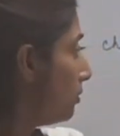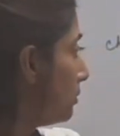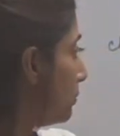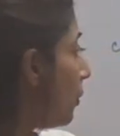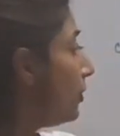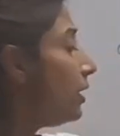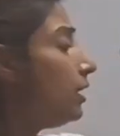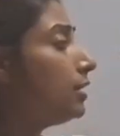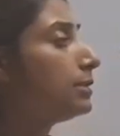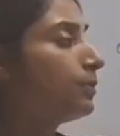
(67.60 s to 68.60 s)

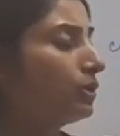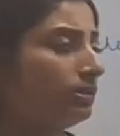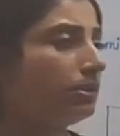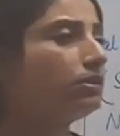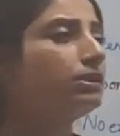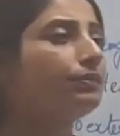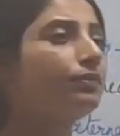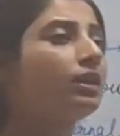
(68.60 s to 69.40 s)
spontaneous process, if we